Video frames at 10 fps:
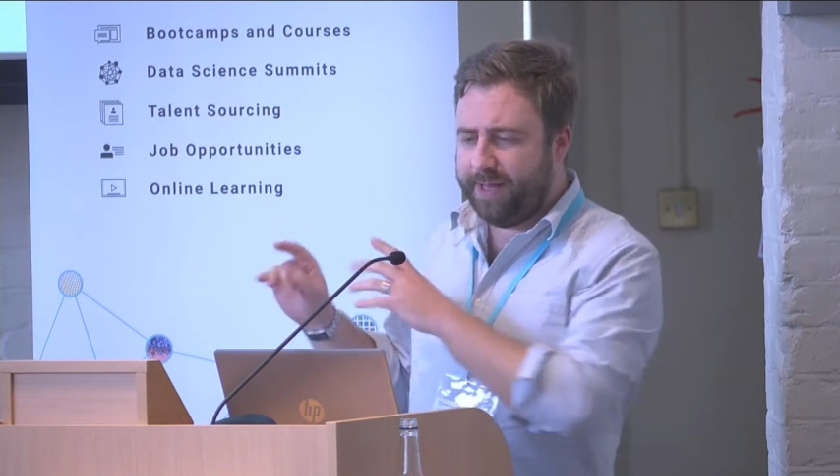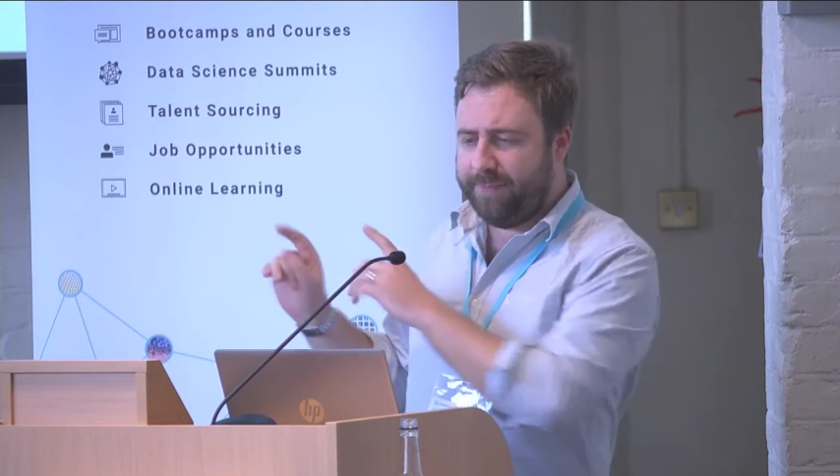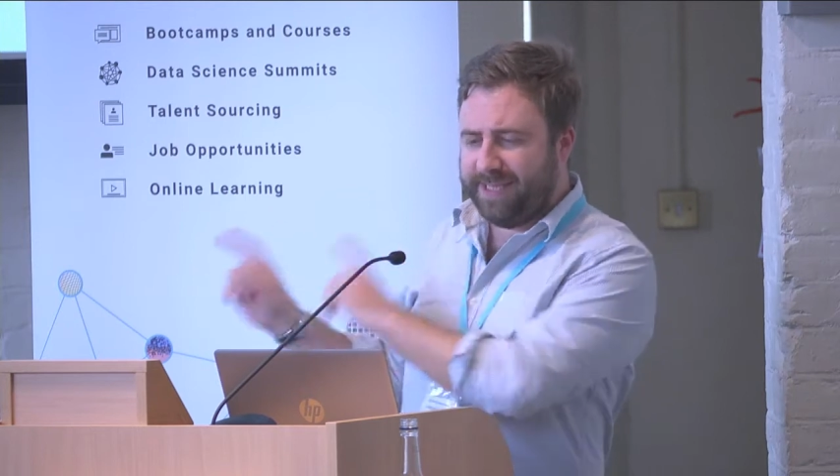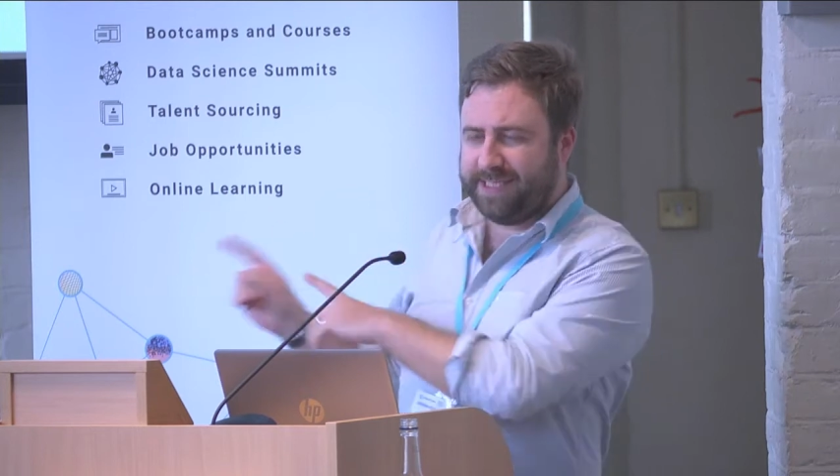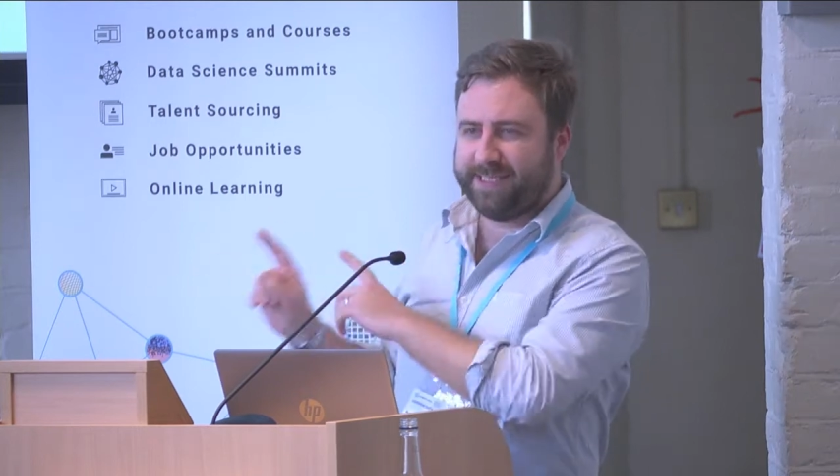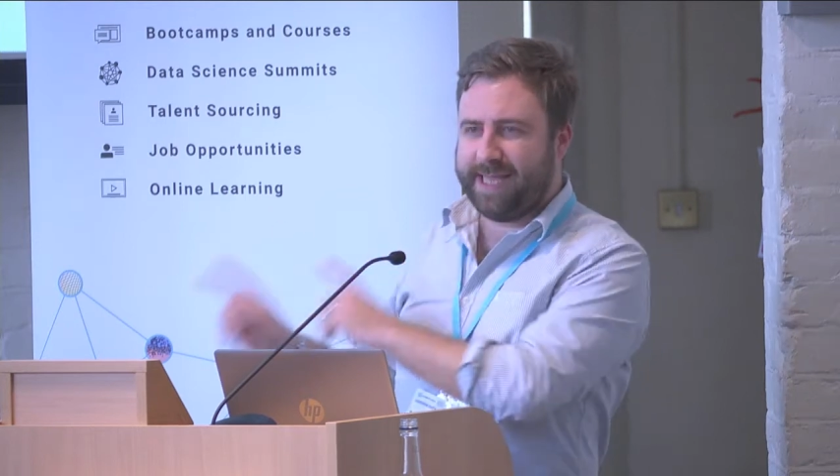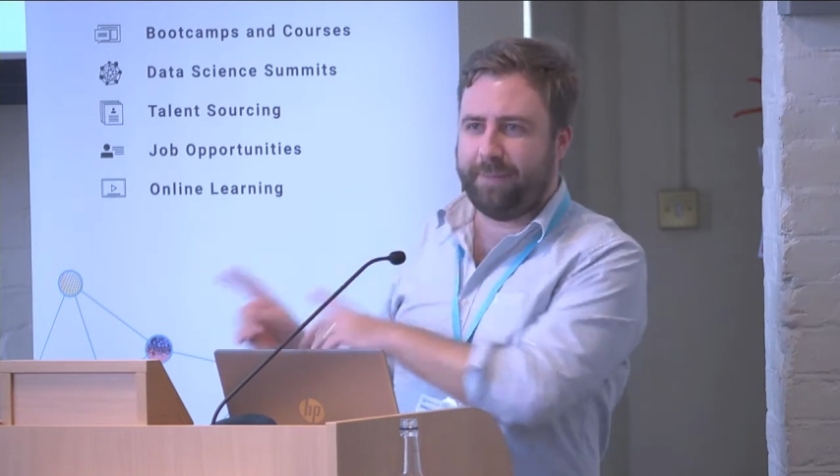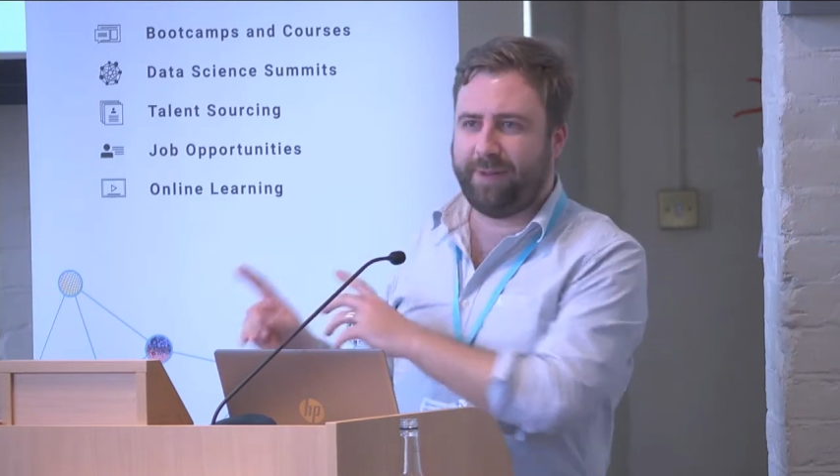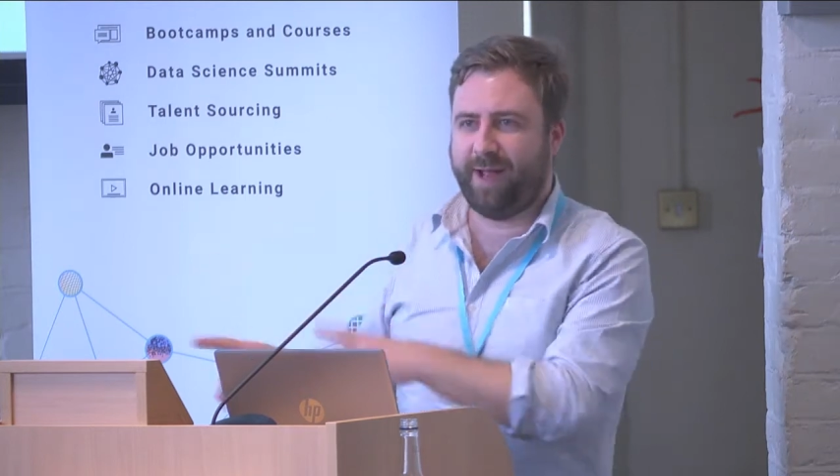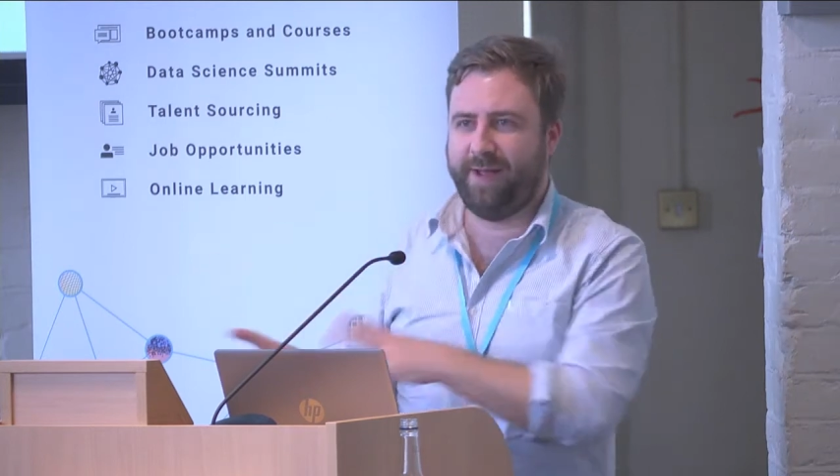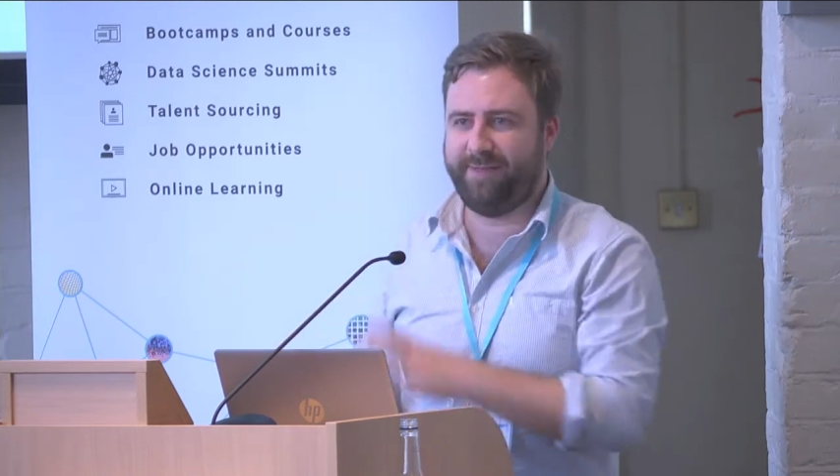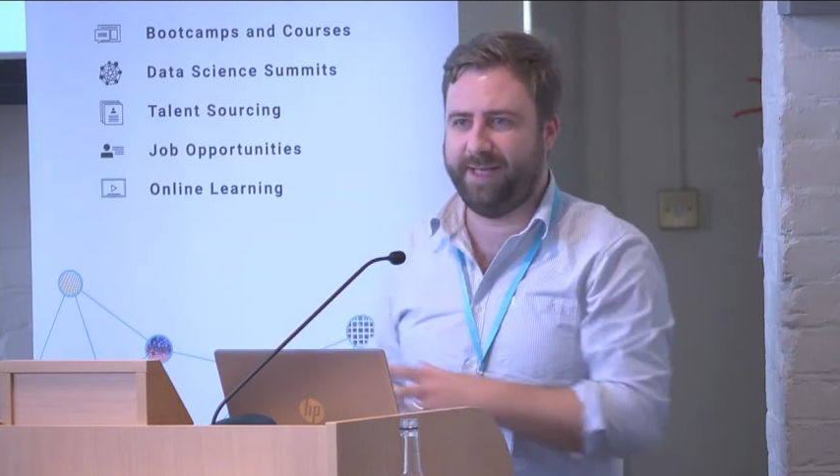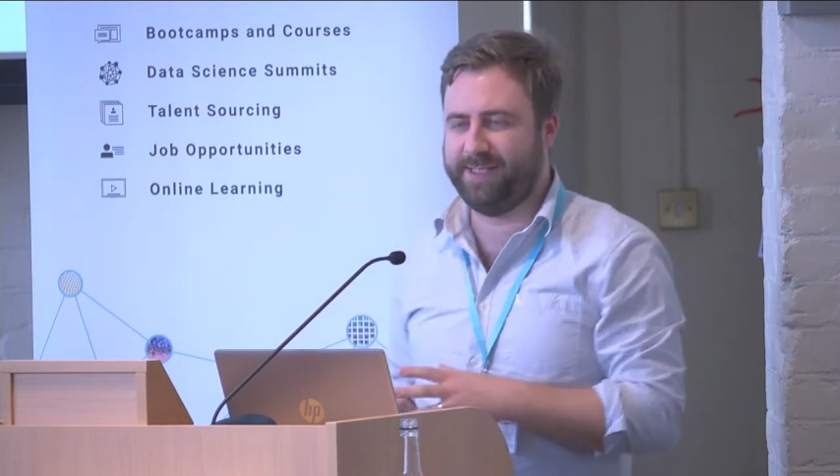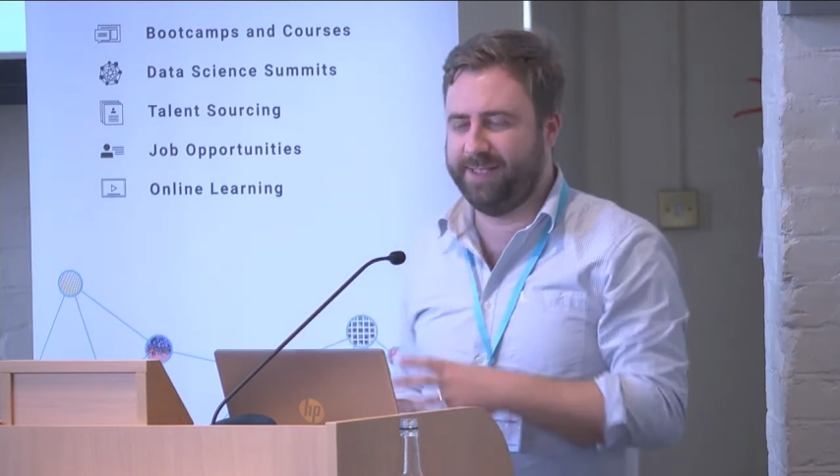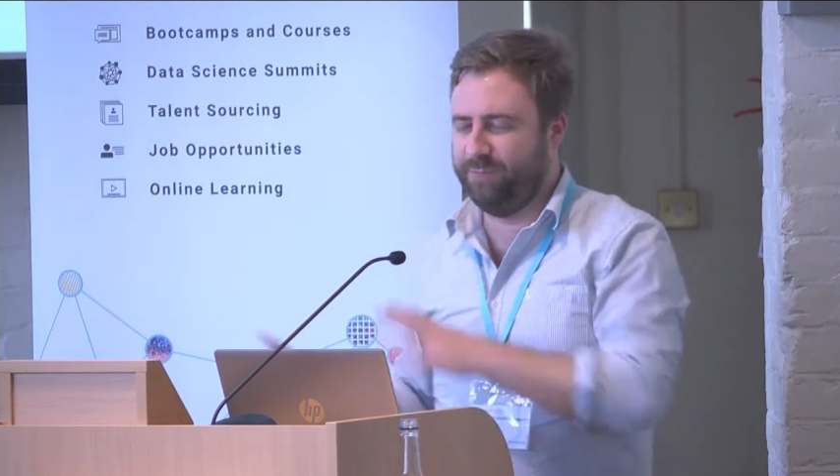Now, the best example I have
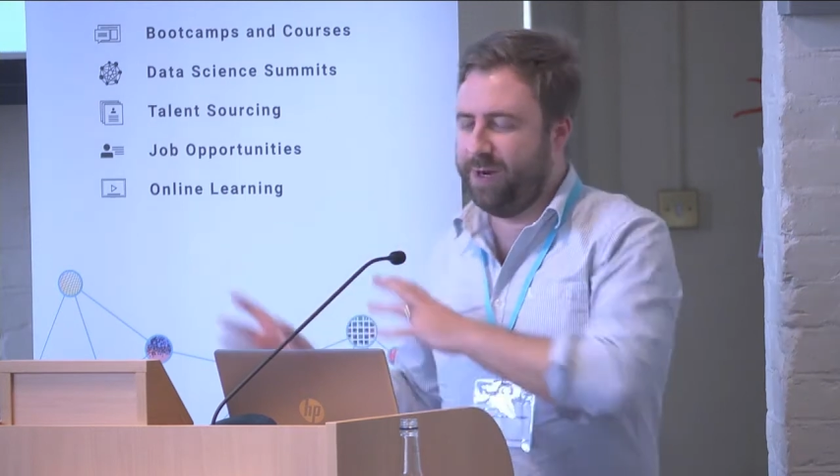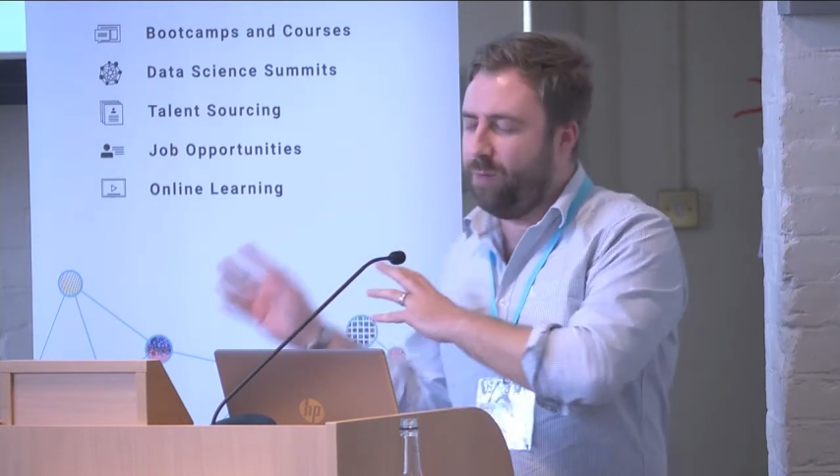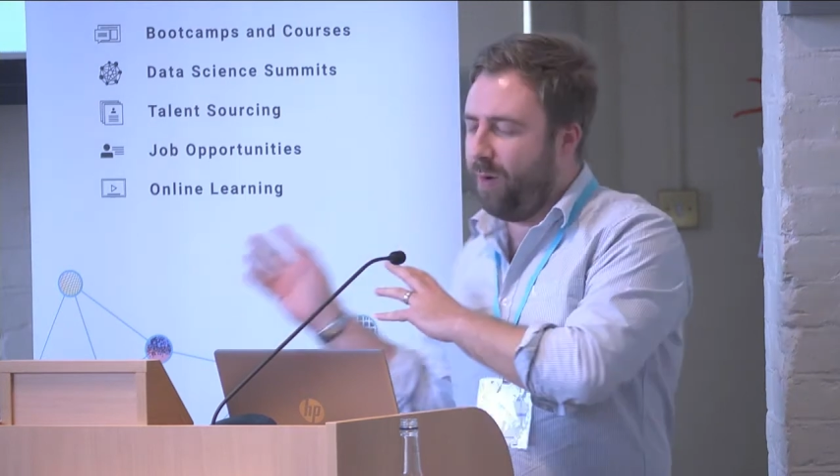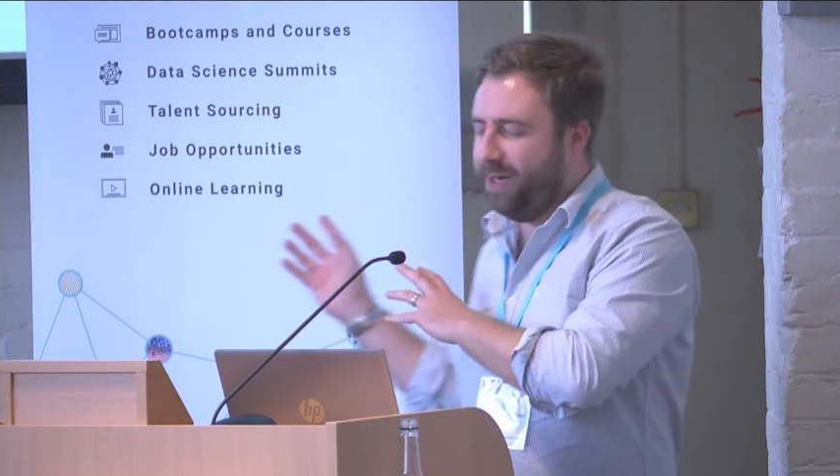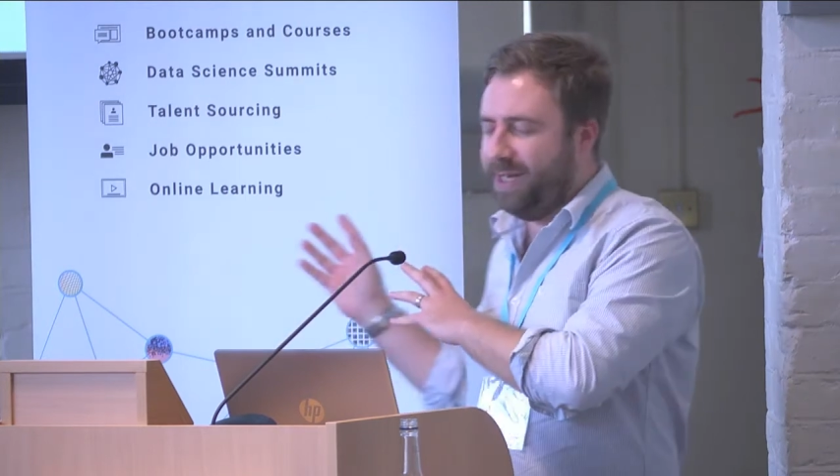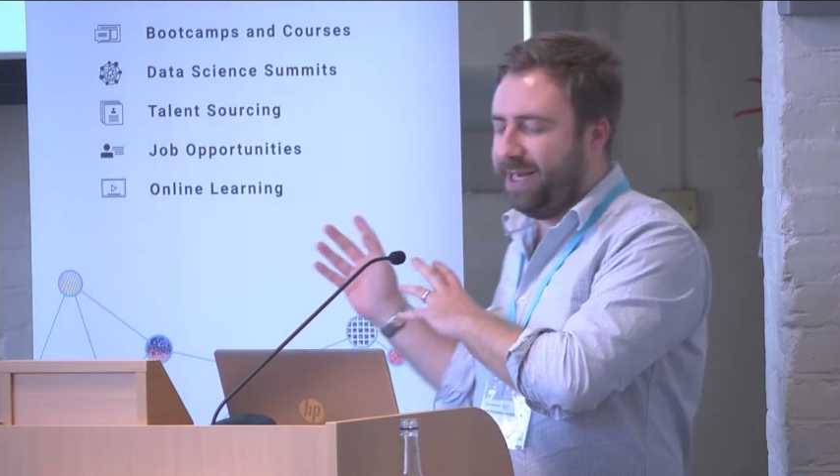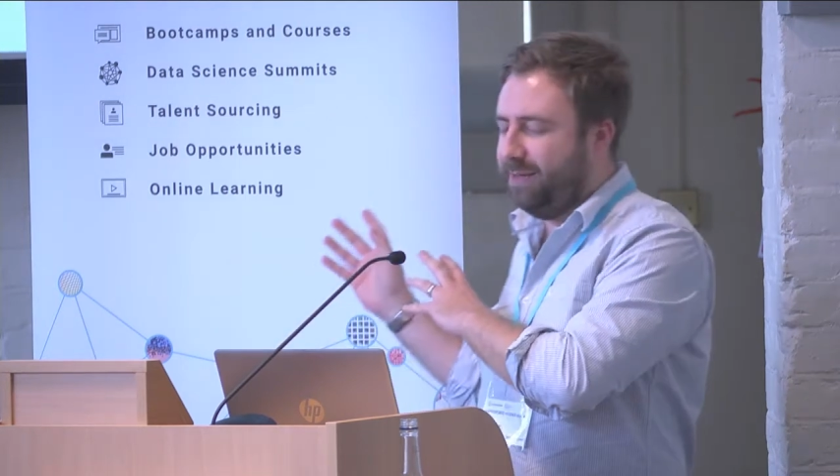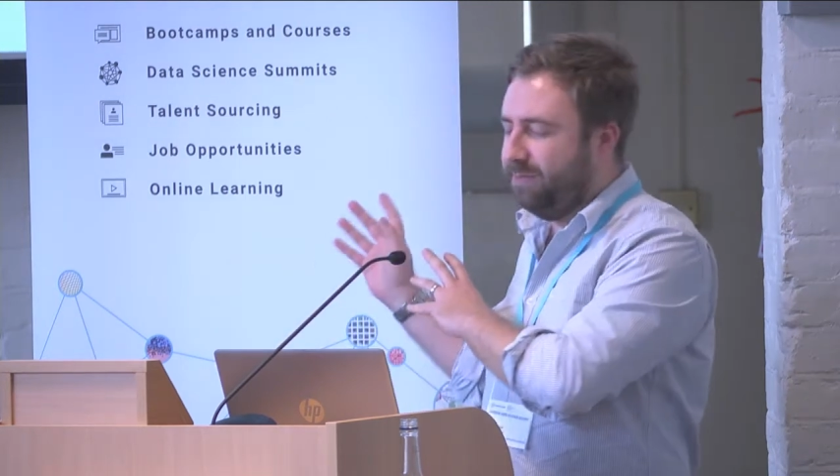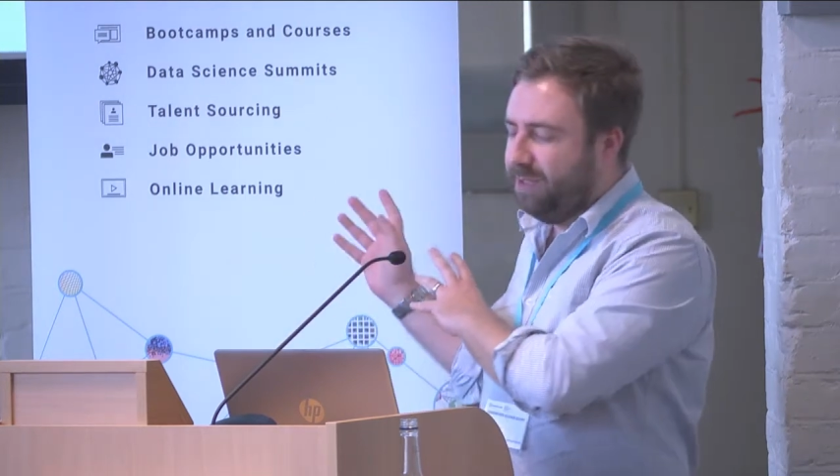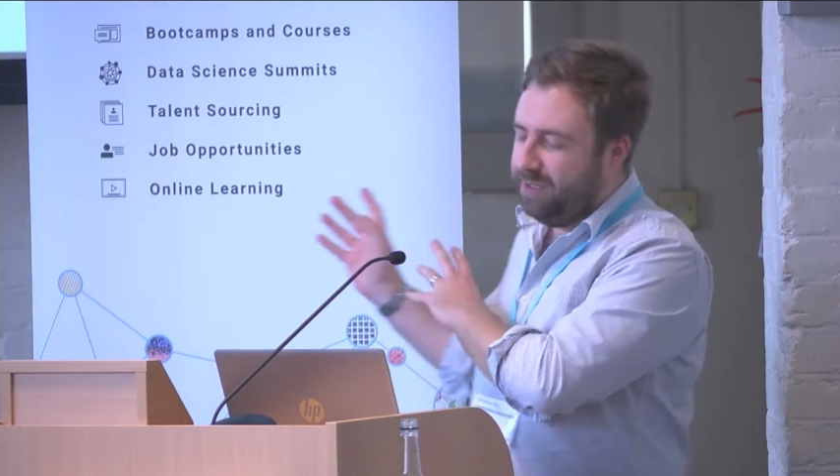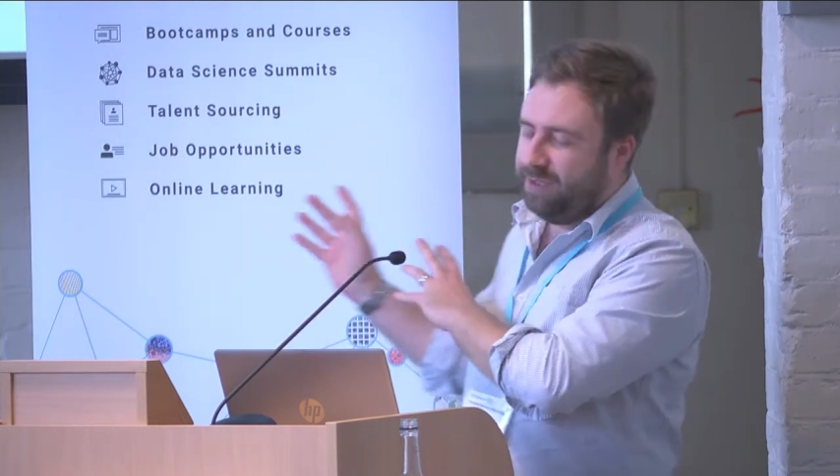of this is rewinding